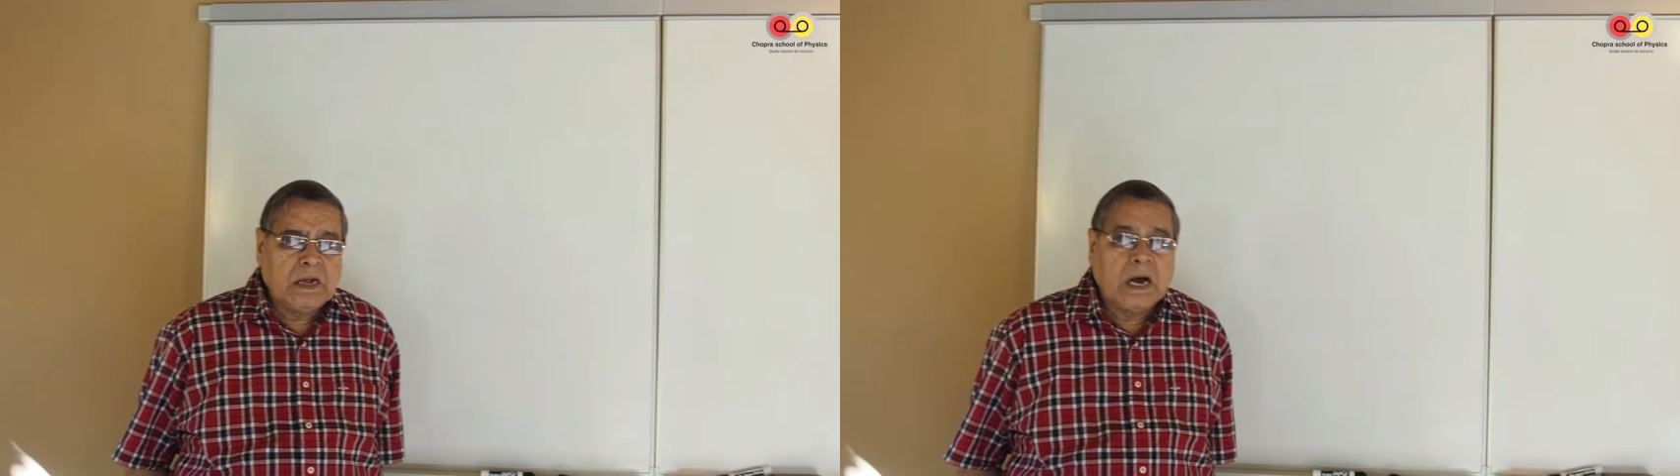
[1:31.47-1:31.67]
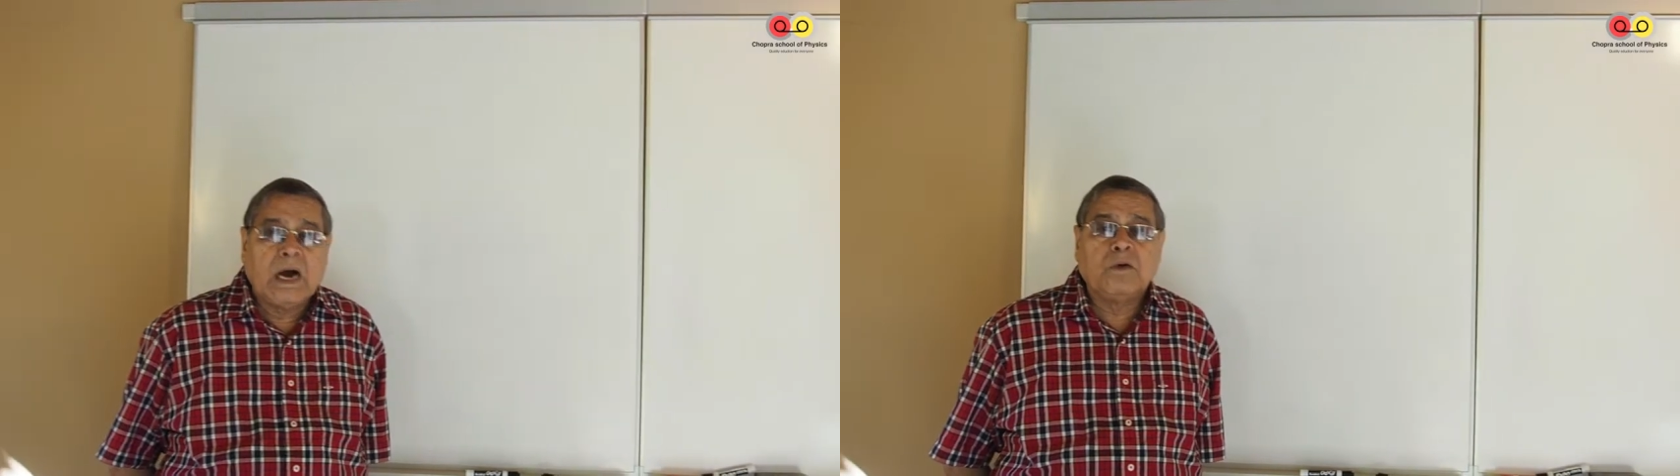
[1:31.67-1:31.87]

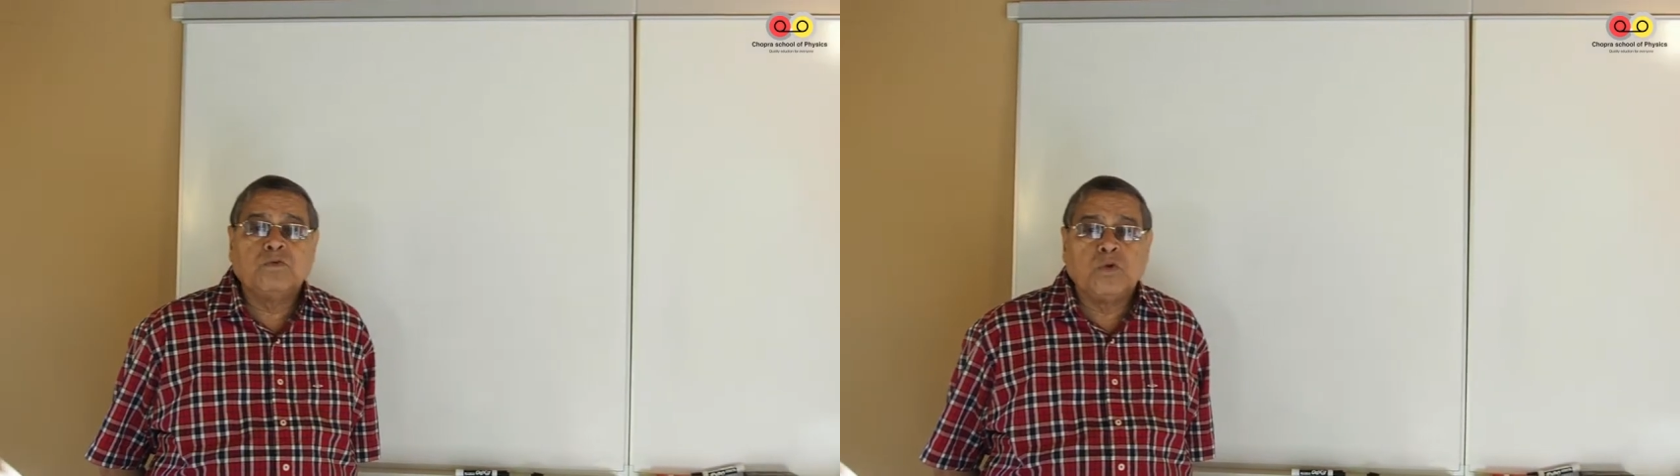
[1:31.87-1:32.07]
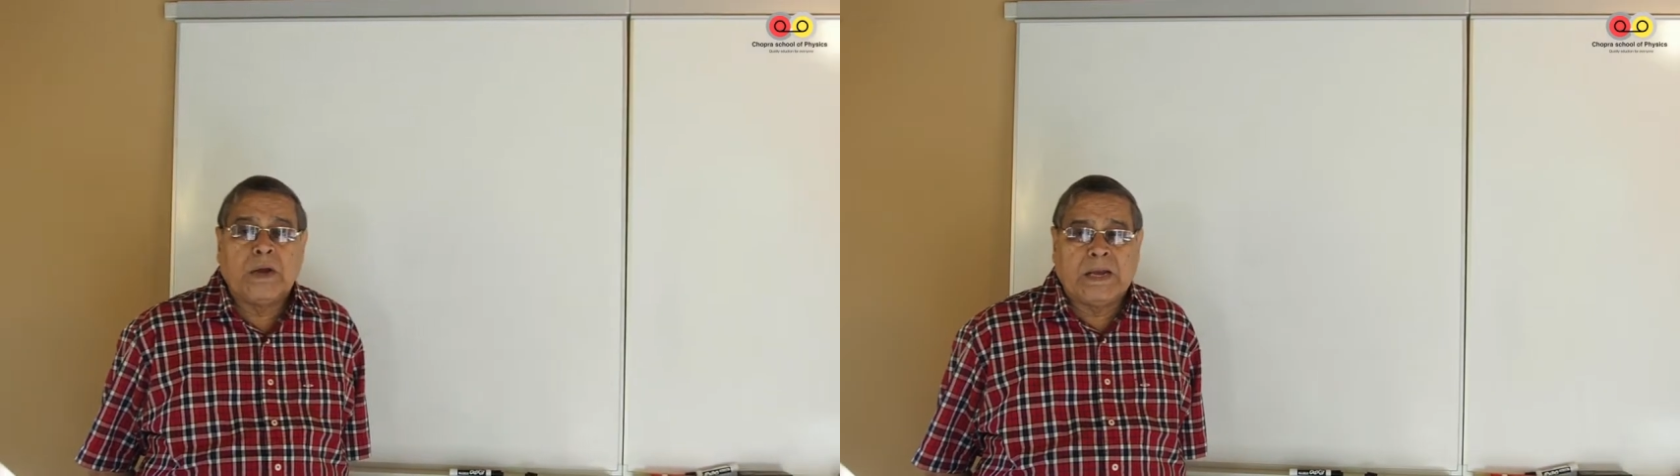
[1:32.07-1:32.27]
how
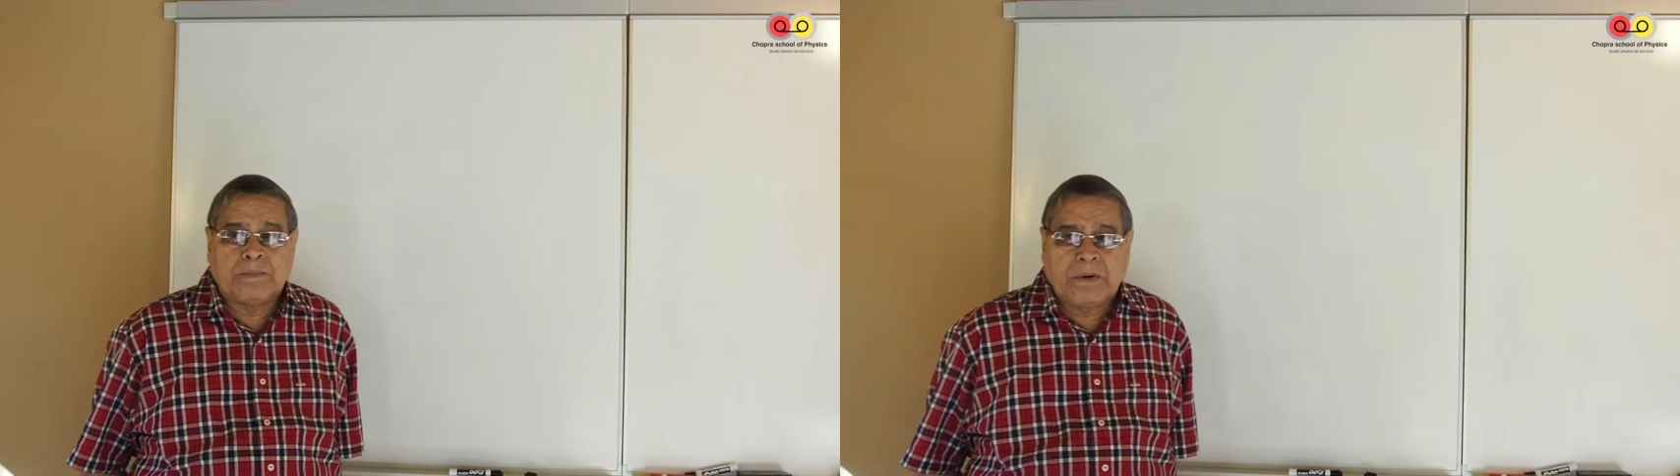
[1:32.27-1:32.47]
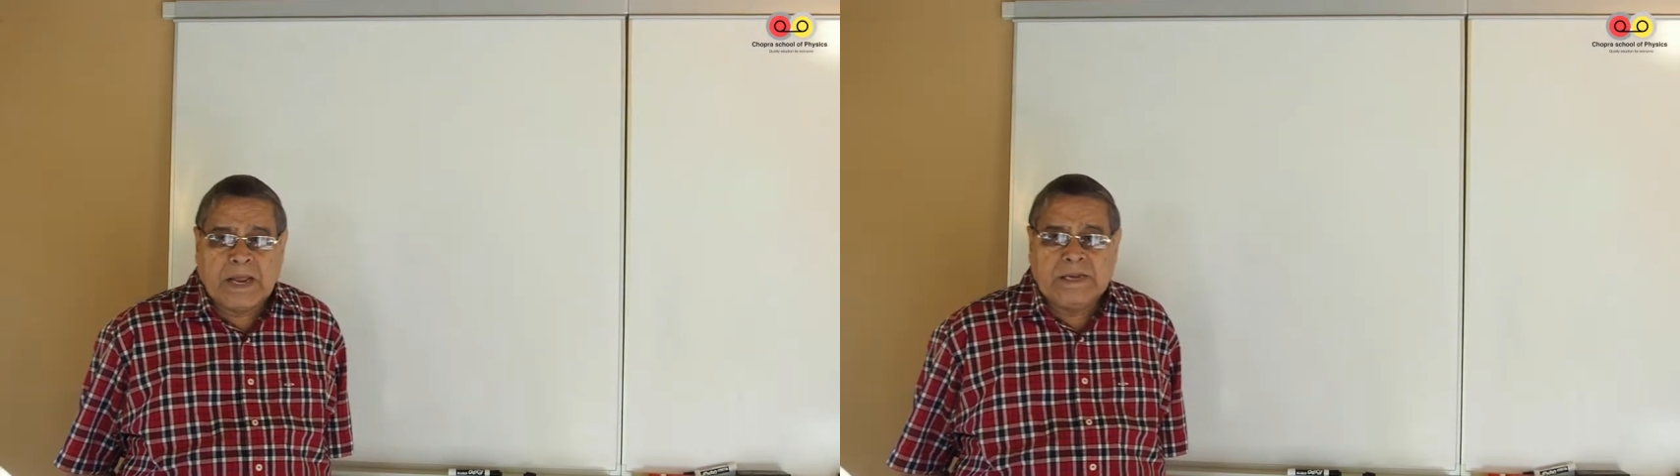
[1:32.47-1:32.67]
to
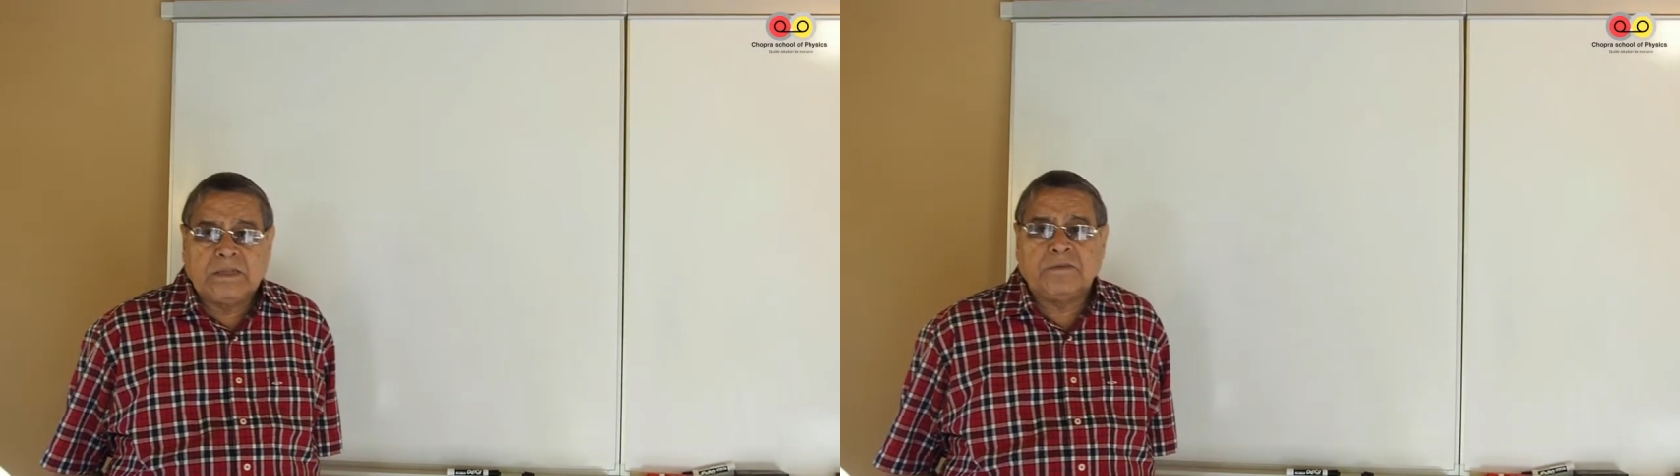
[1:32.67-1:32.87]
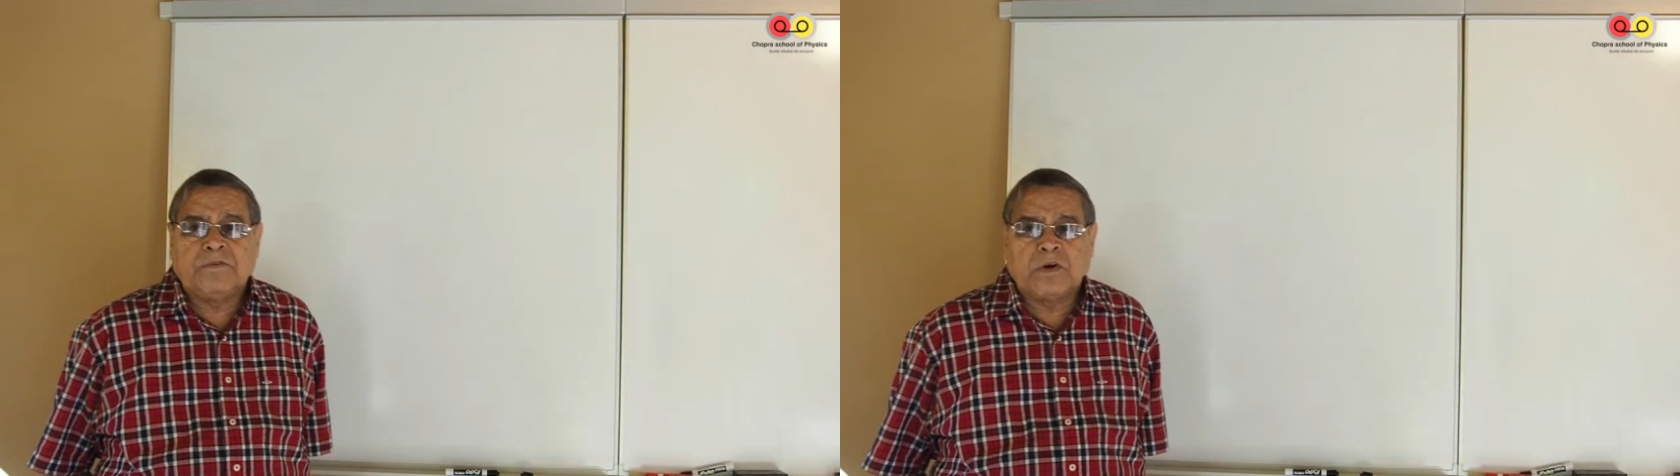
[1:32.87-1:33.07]
apply
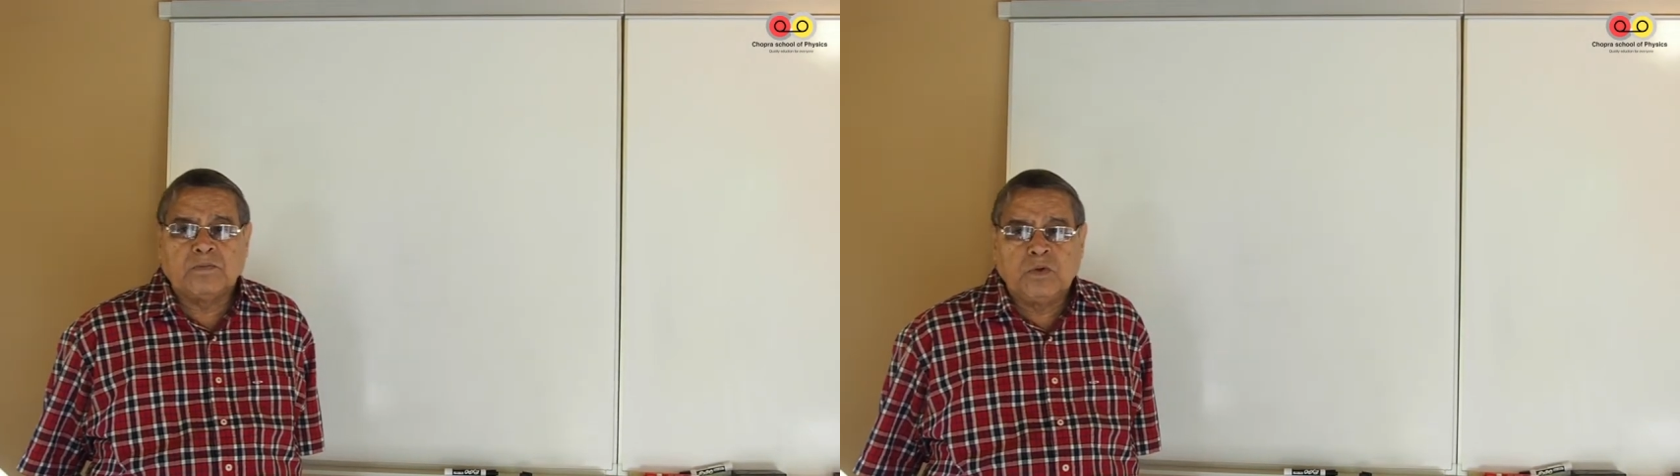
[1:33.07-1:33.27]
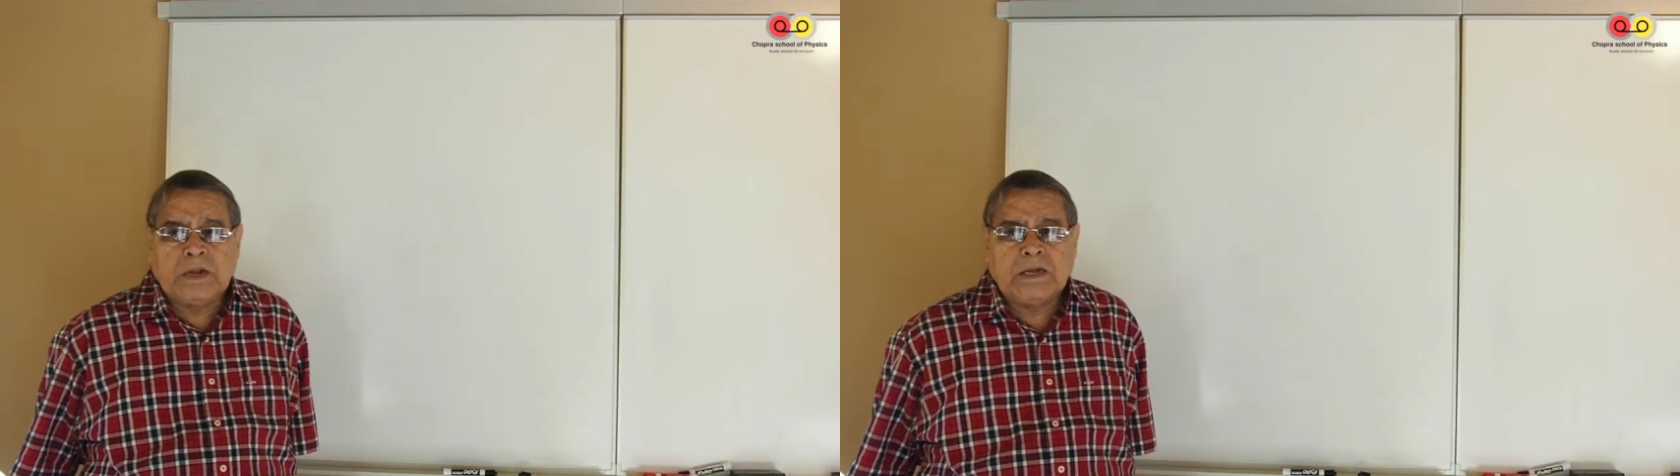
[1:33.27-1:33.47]
the
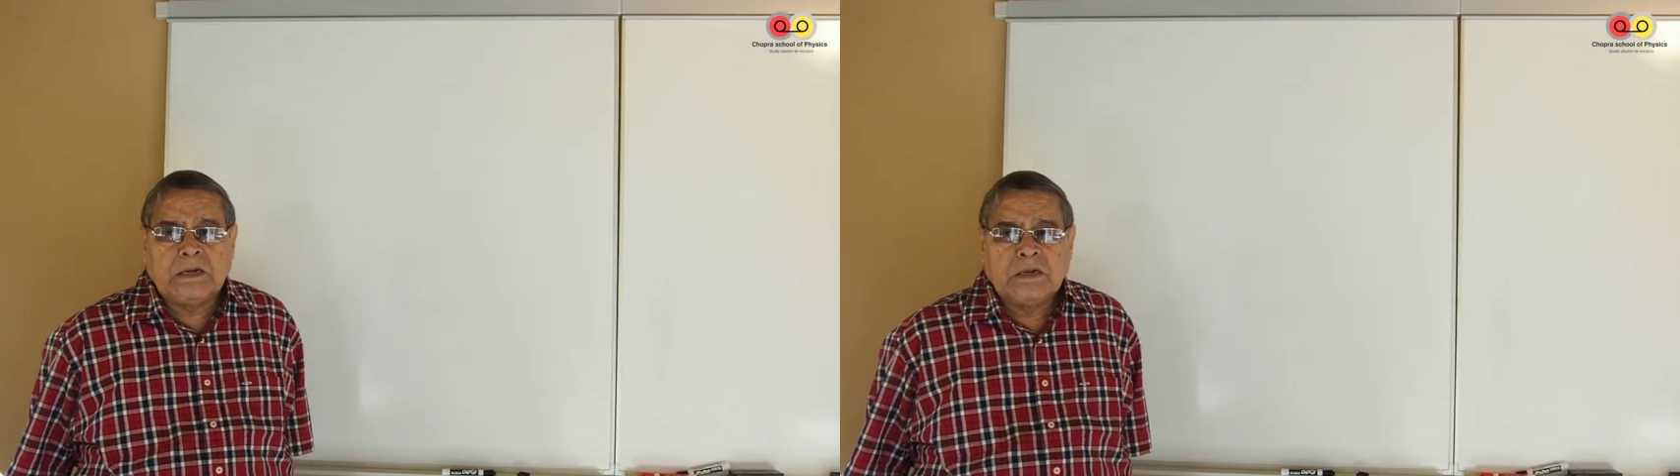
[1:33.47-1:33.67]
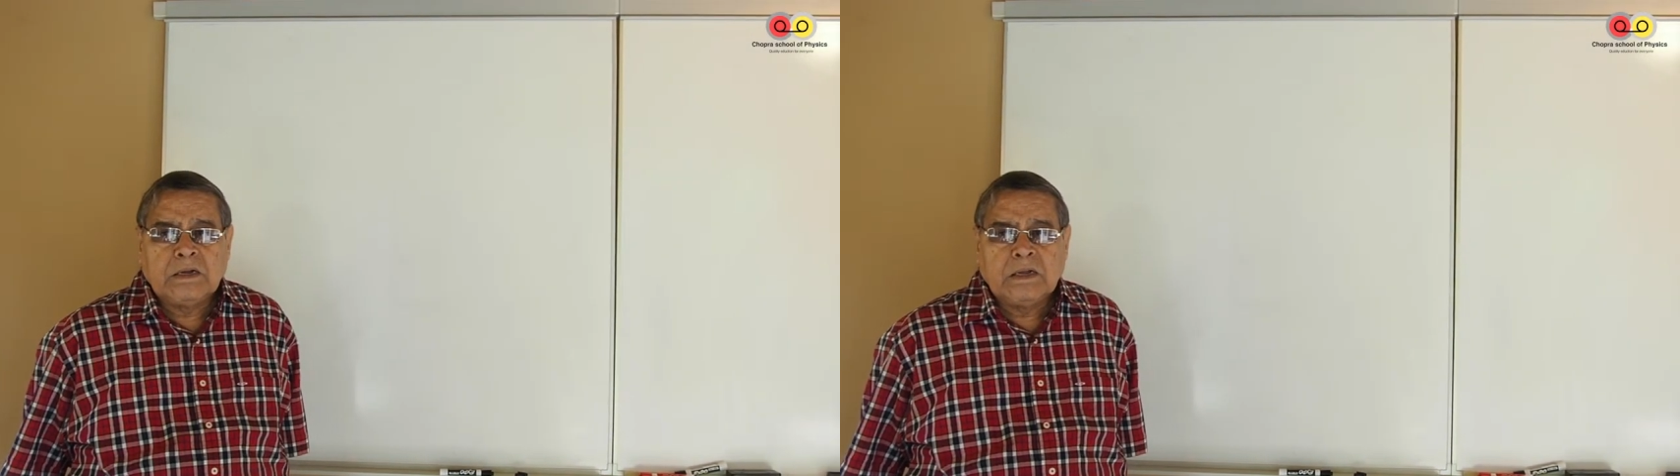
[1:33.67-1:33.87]
formula.